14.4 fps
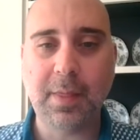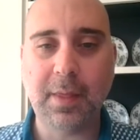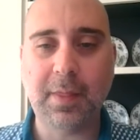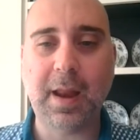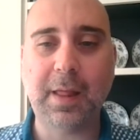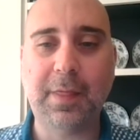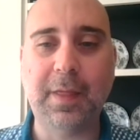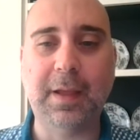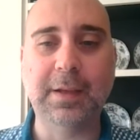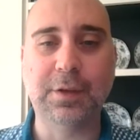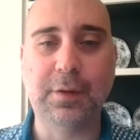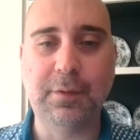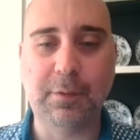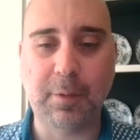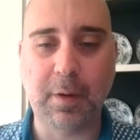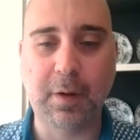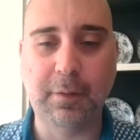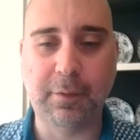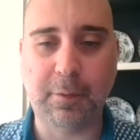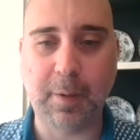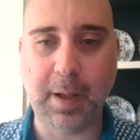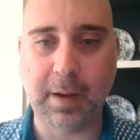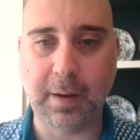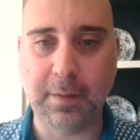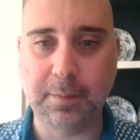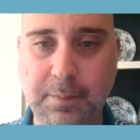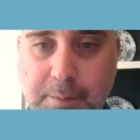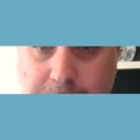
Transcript: that, that I think is over, overrated.